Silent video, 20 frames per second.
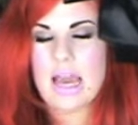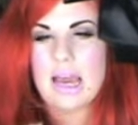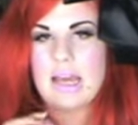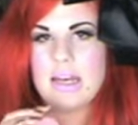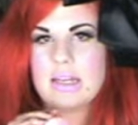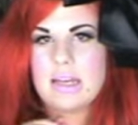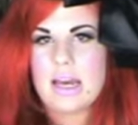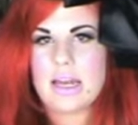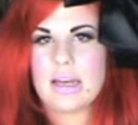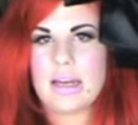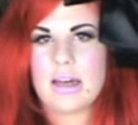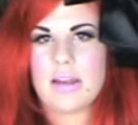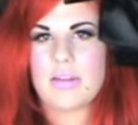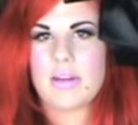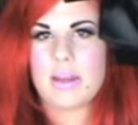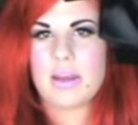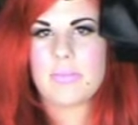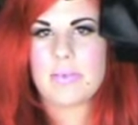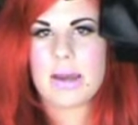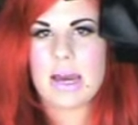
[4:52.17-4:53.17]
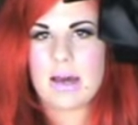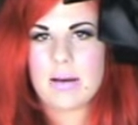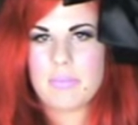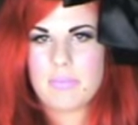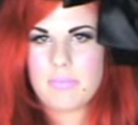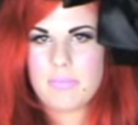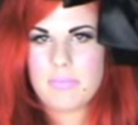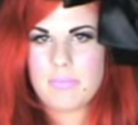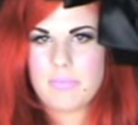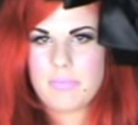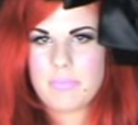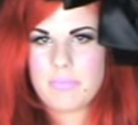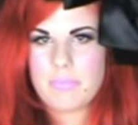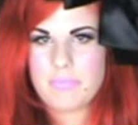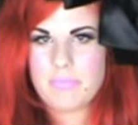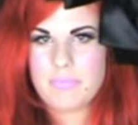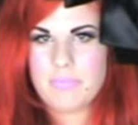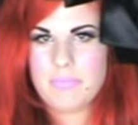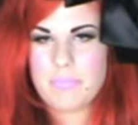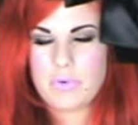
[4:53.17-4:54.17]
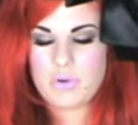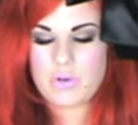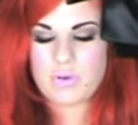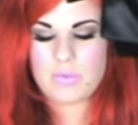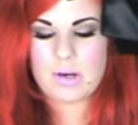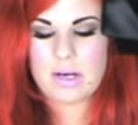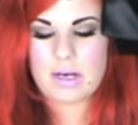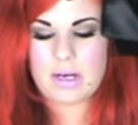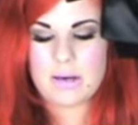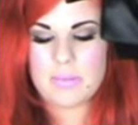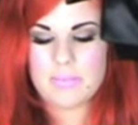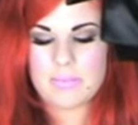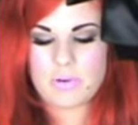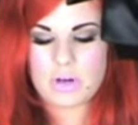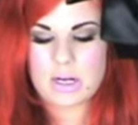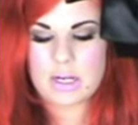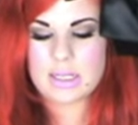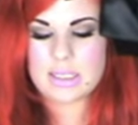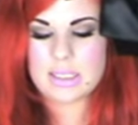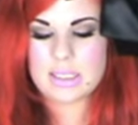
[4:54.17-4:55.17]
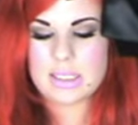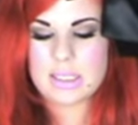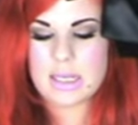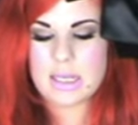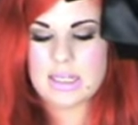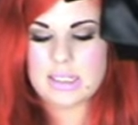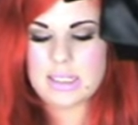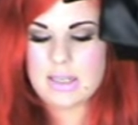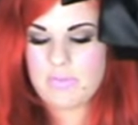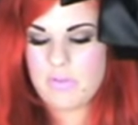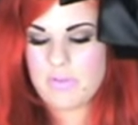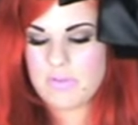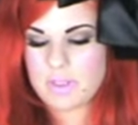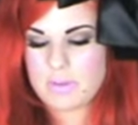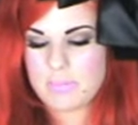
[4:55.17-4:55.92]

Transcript: And another thing about Bourjois products is if you've